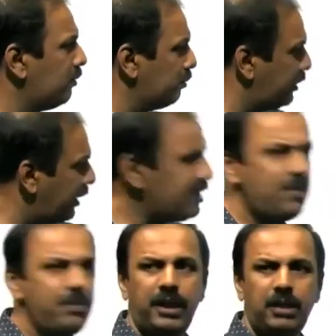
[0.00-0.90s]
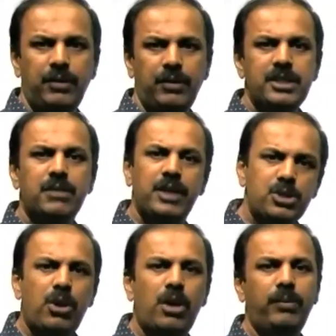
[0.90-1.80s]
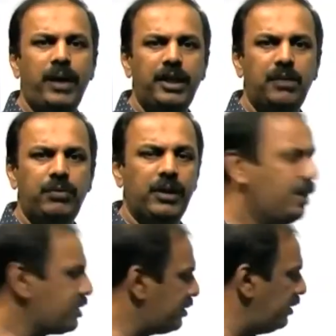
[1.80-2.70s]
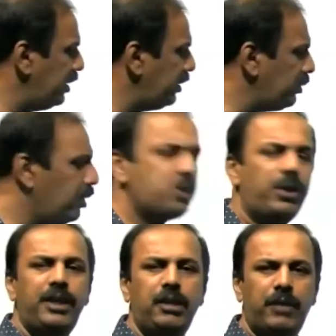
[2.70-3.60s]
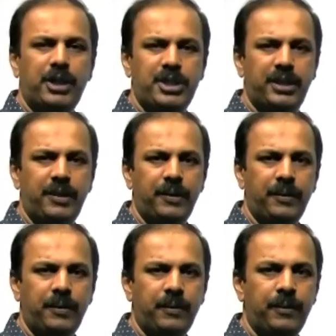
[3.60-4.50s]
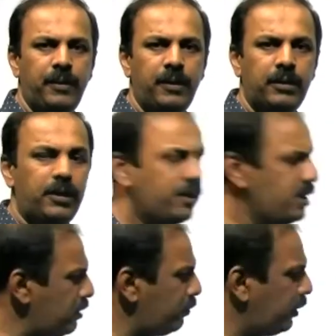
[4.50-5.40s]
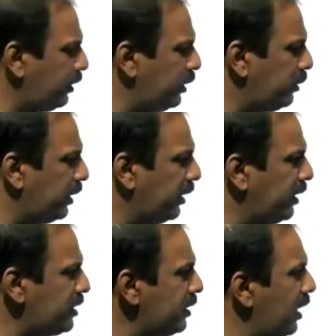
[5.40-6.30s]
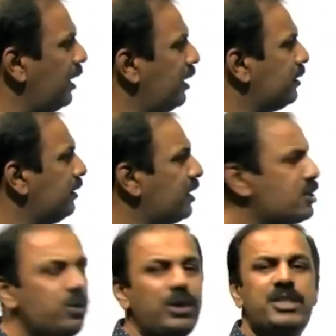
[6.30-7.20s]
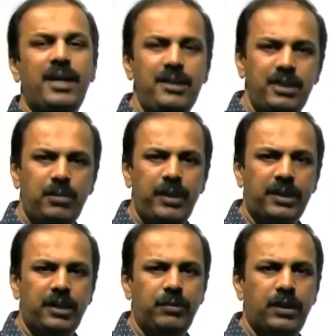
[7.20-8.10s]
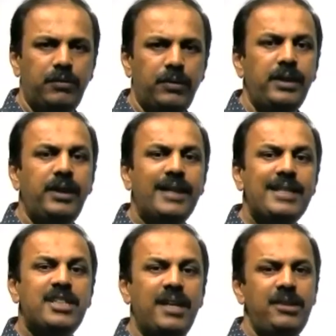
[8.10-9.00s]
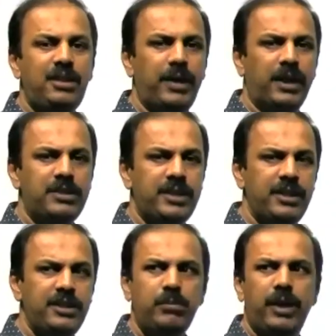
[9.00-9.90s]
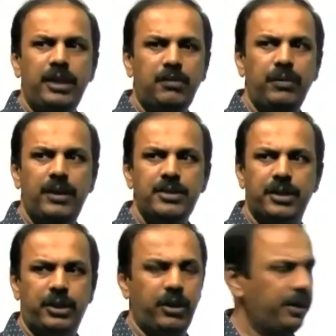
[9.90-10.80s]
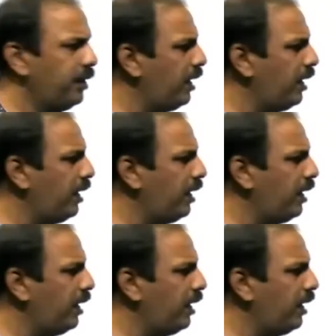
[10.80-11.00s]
there is a magnetic field. It's a very strong magnetic field. Still, it will not show any deflection. The reason for that one is, there is no change in the magnetic field. We need a change in the changing magnetic field is required.